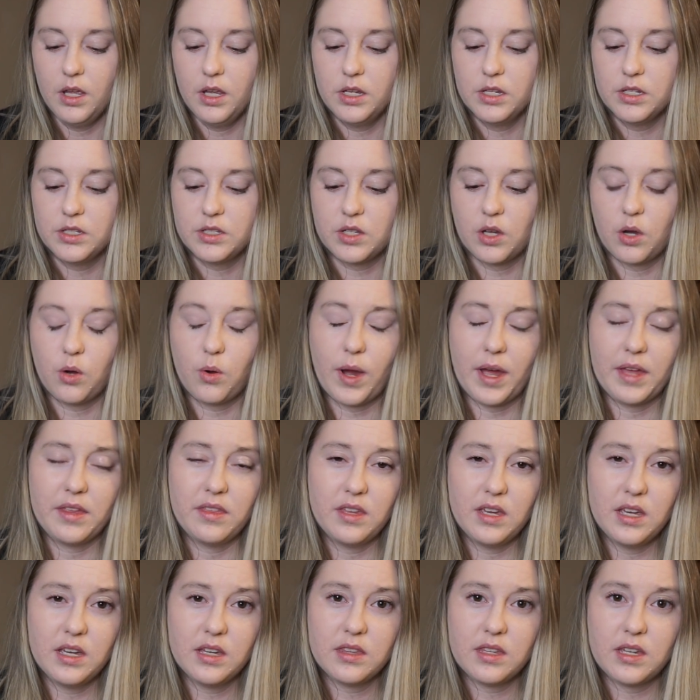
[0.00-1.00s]
So I
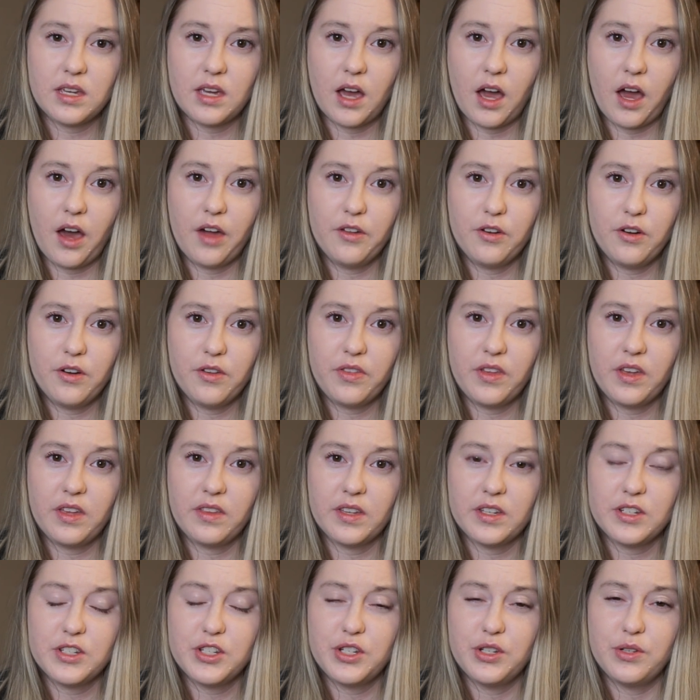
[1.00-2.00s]
think the other thing
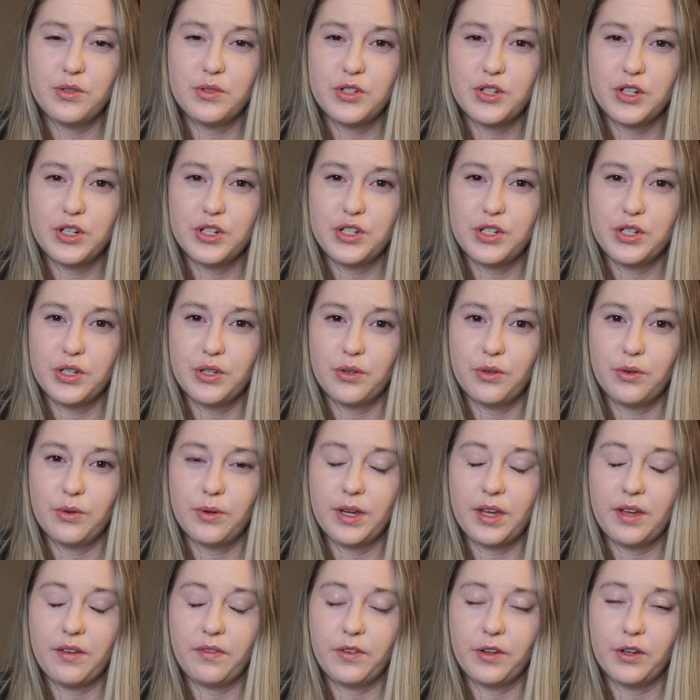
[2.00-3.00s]
that you should do
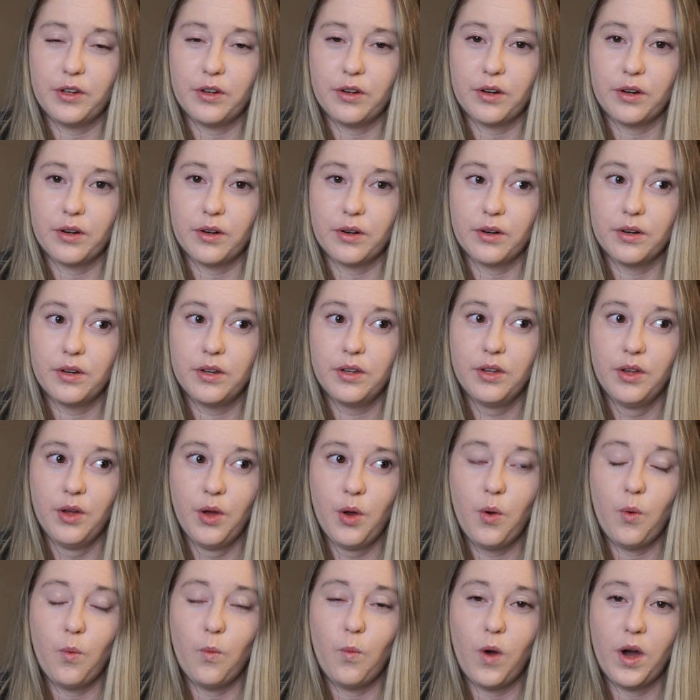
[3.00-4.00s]
if you're
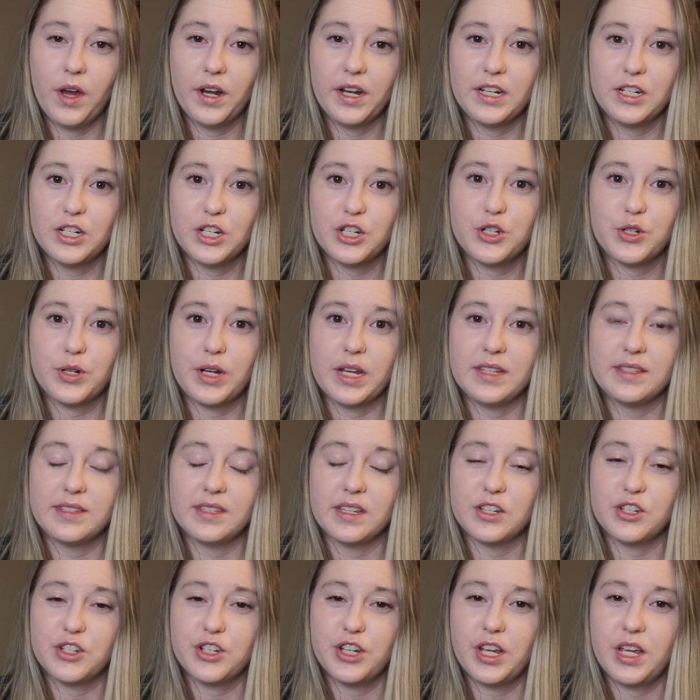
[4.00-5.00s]
wanting to
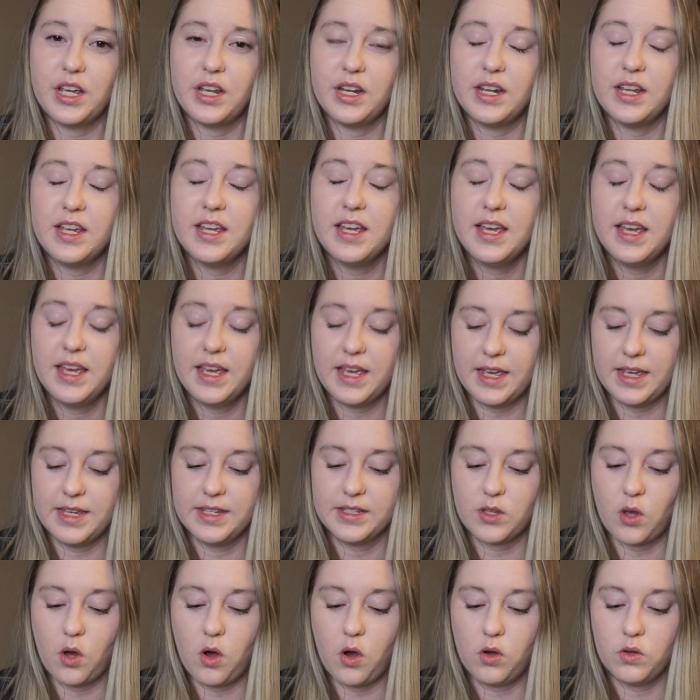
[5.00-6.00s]
transition
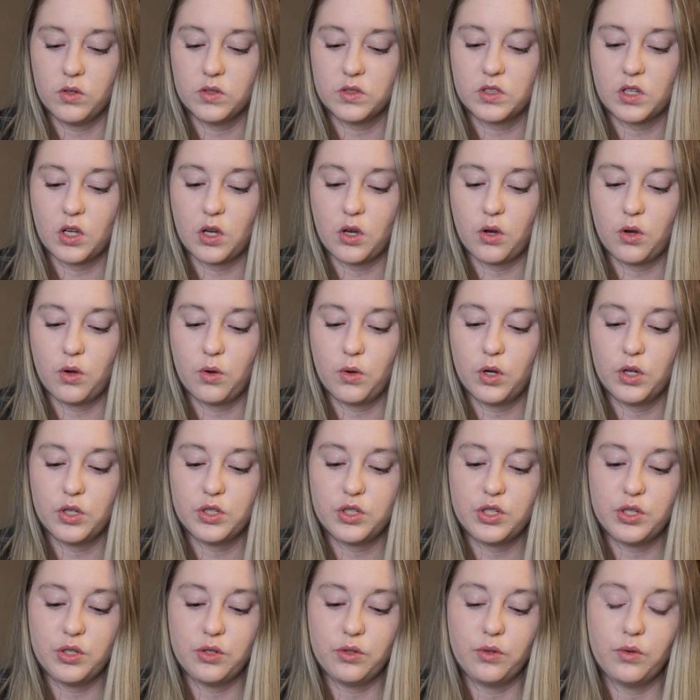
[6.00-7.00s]
is also
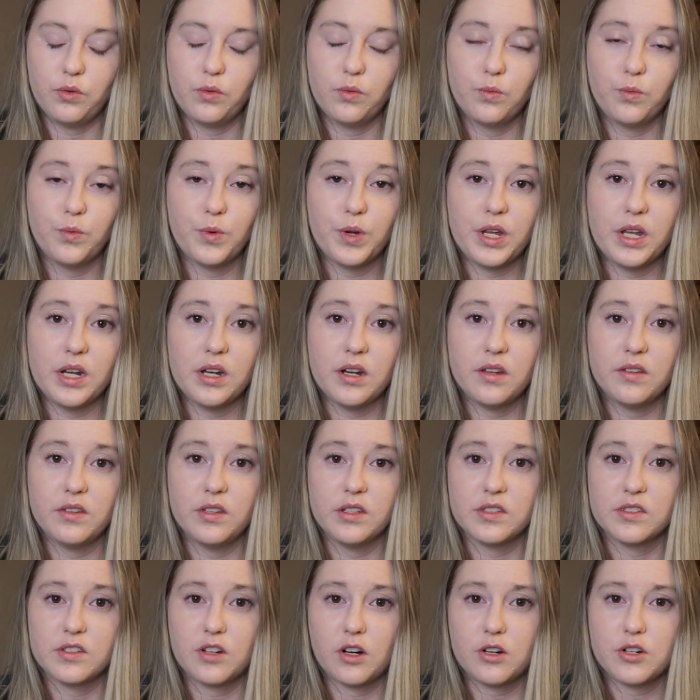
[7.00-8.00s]
to read The
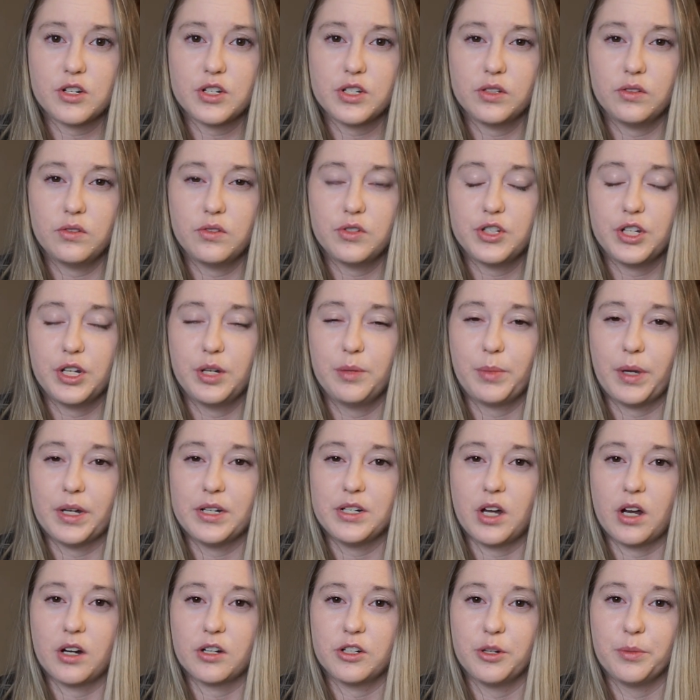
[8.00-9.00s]
Starch Solution by
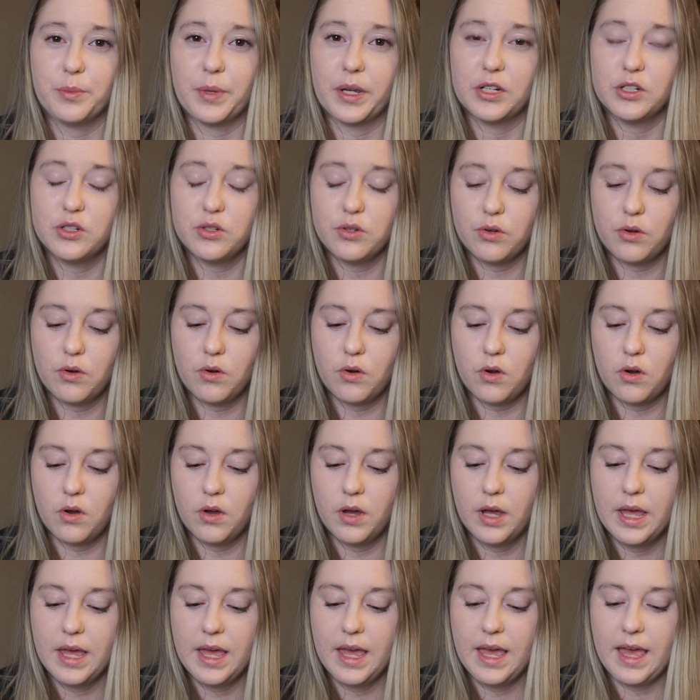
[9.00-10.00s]
Dr. McDougall,
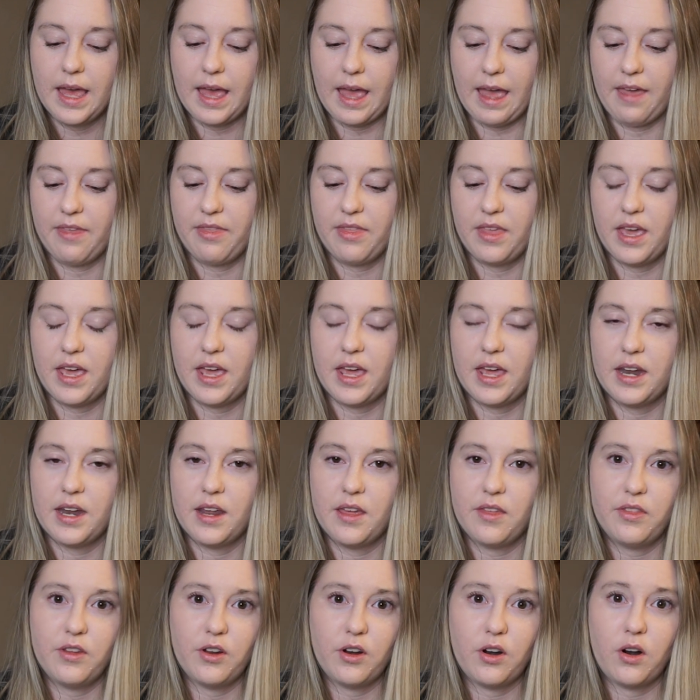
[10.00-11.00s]
and
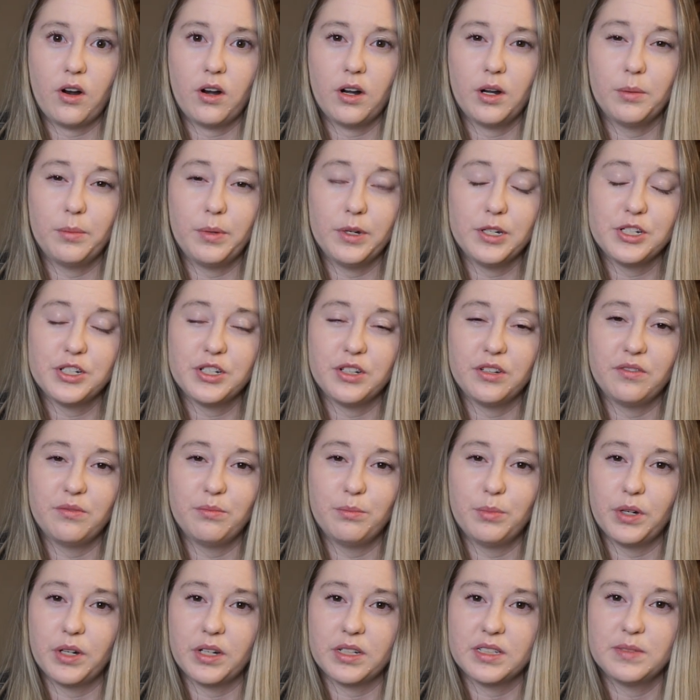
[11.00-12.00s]
then there are a bunch of
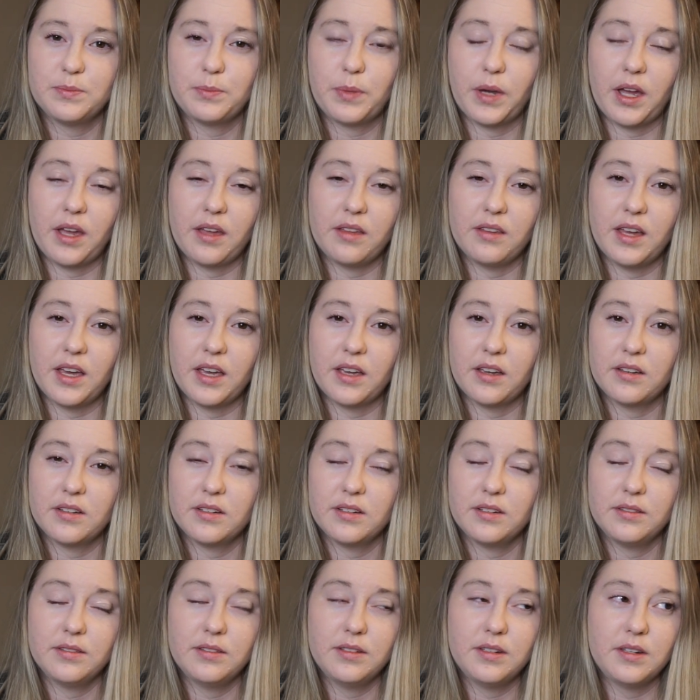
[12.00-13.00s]
books by
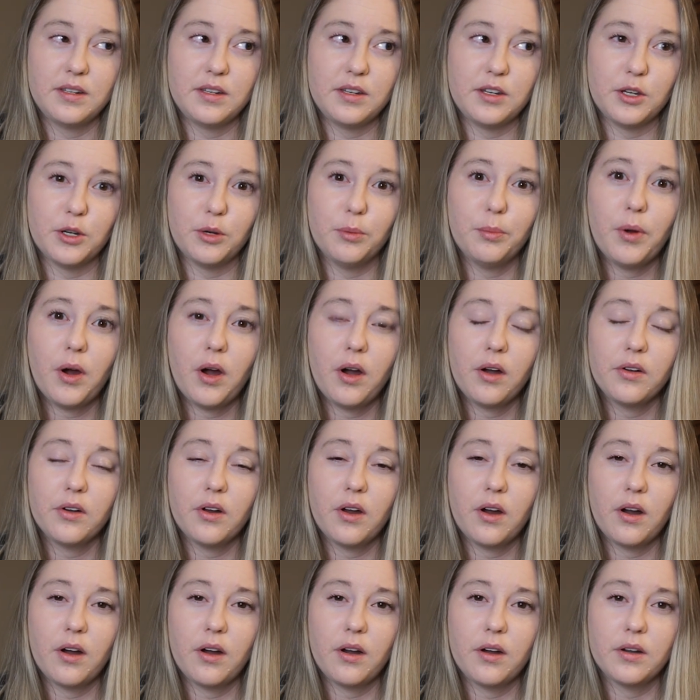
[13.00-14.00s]
Neil
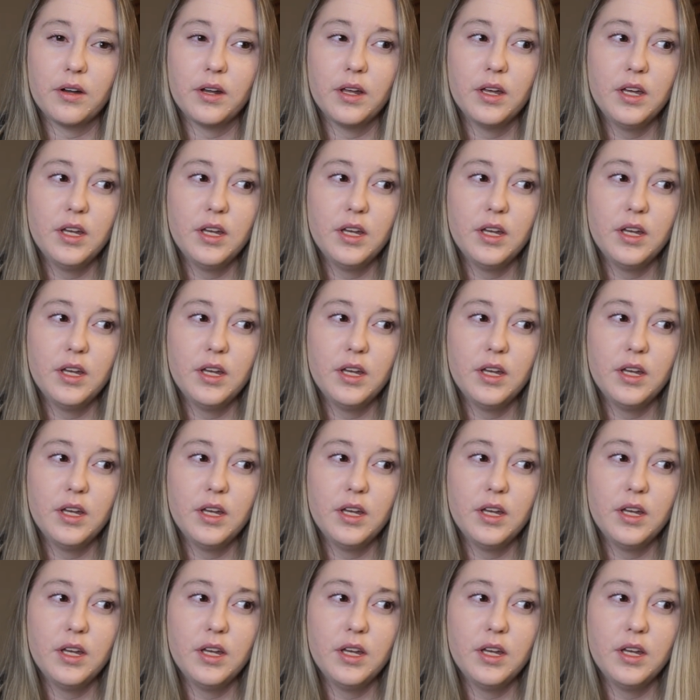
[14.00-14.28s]
Barnard,